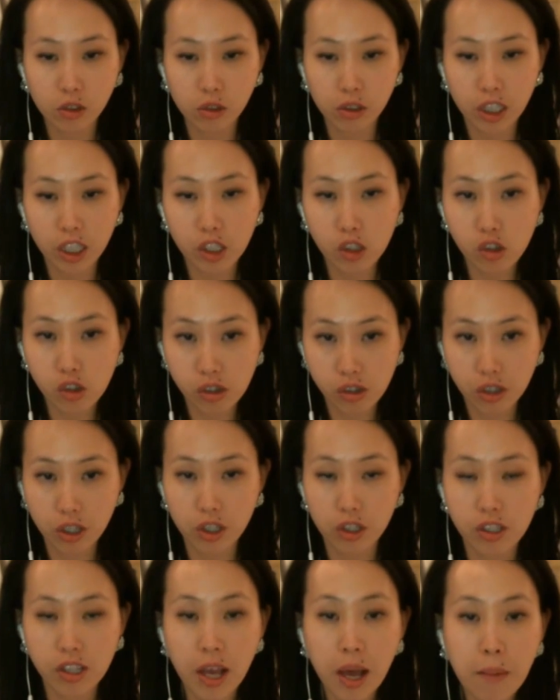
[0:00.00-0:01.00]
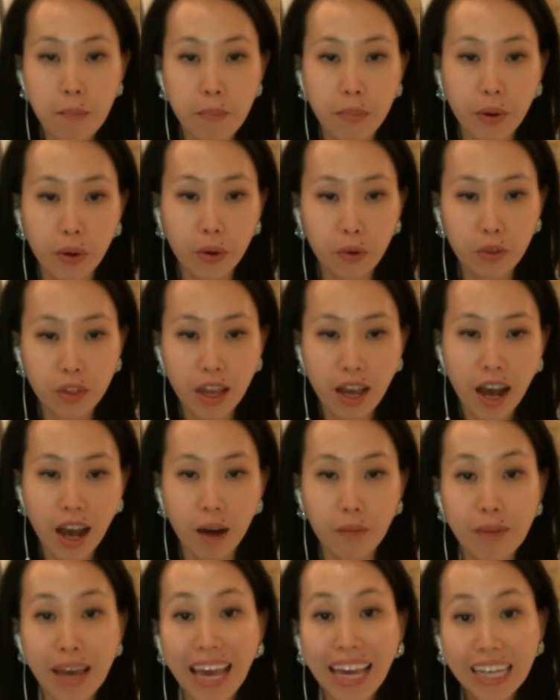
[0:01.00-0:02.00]
to exert both
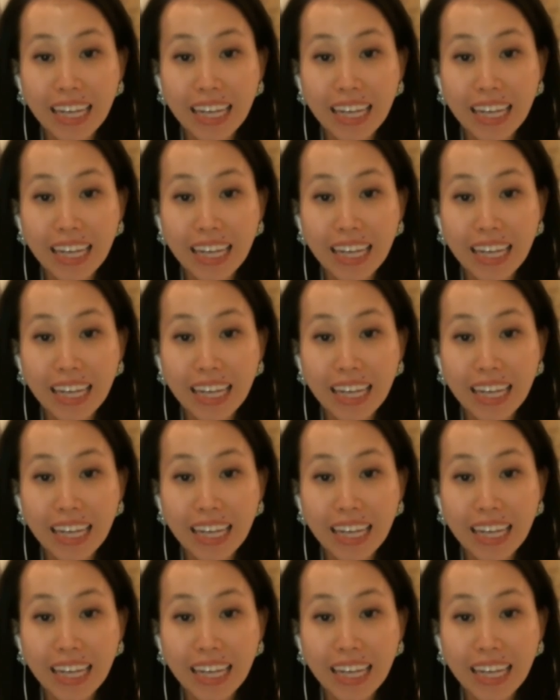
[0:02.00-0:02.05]
um,